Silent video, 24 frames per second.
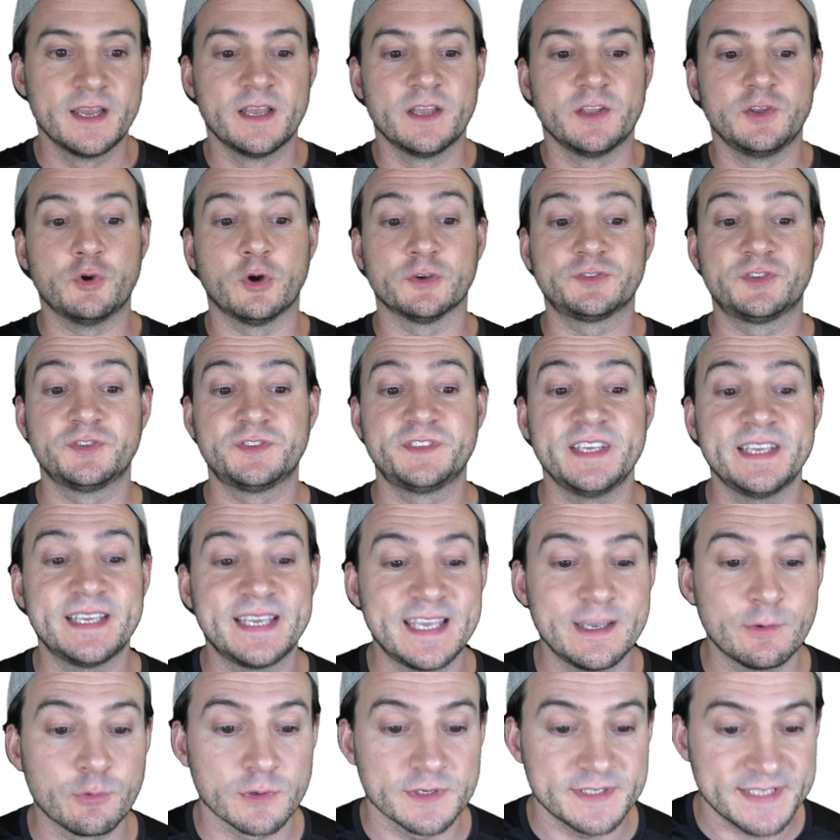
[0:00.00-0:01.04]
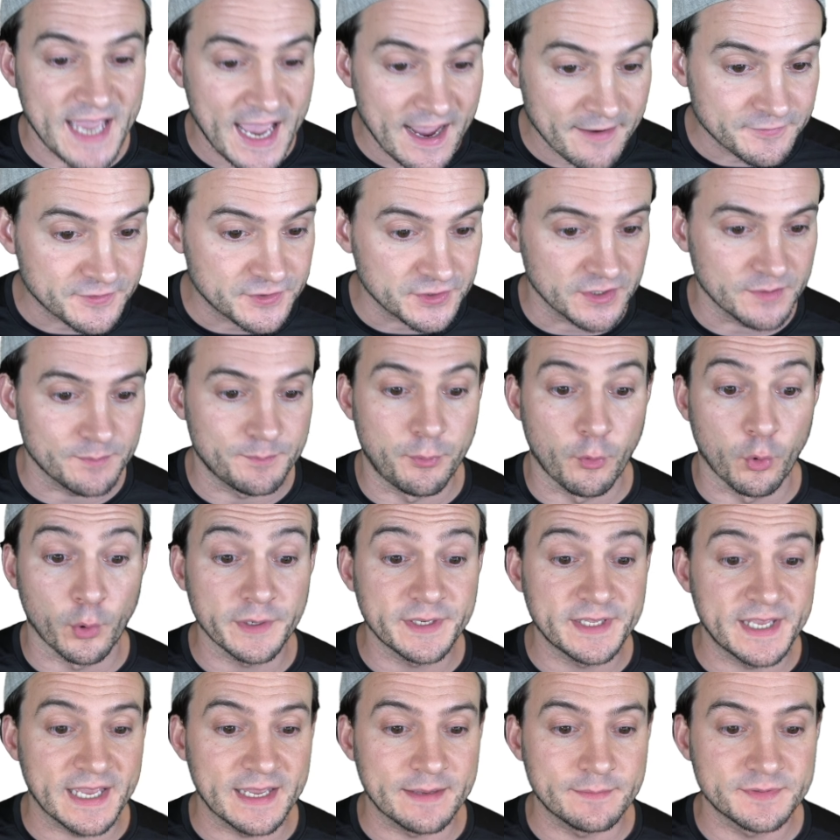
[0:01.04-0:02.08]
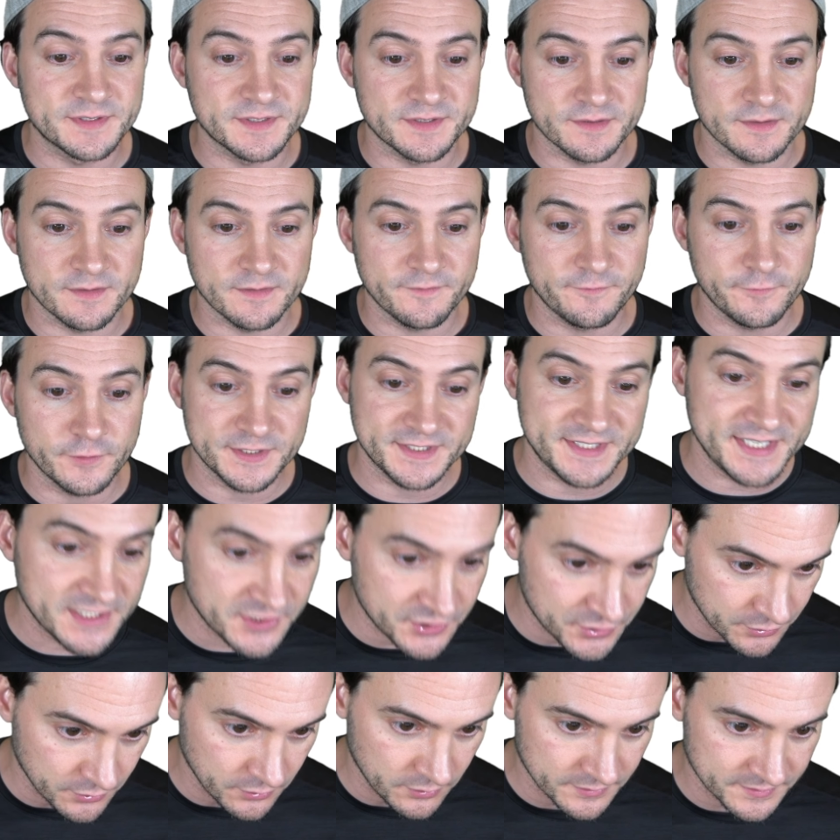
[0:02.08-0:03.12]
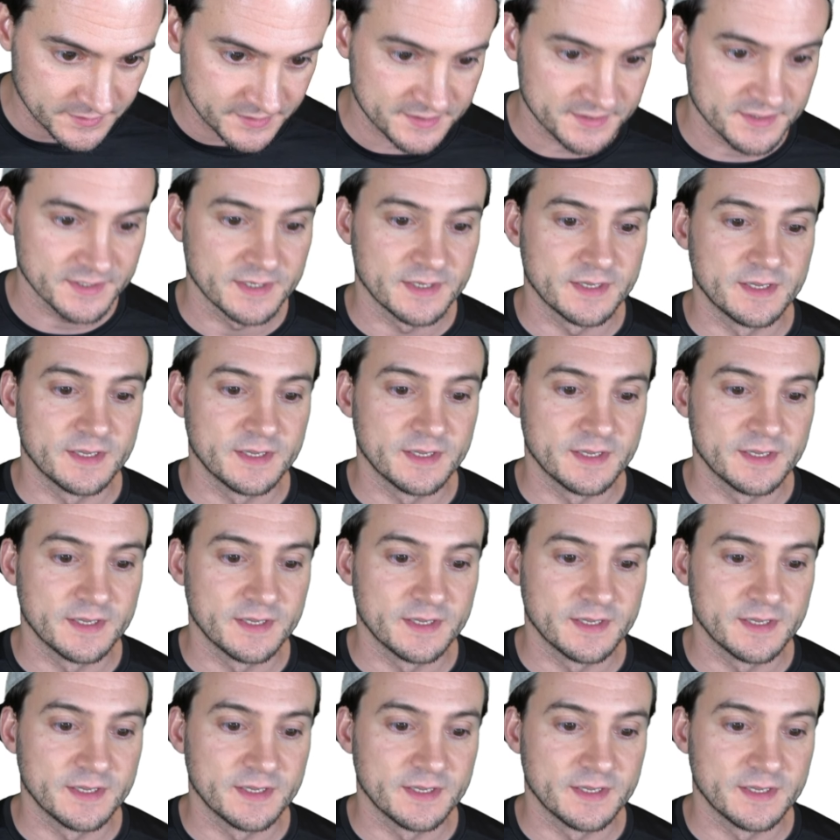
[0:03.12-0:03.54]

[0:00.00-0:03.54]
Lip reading: You also see keywords after, board games for 6-year-olds.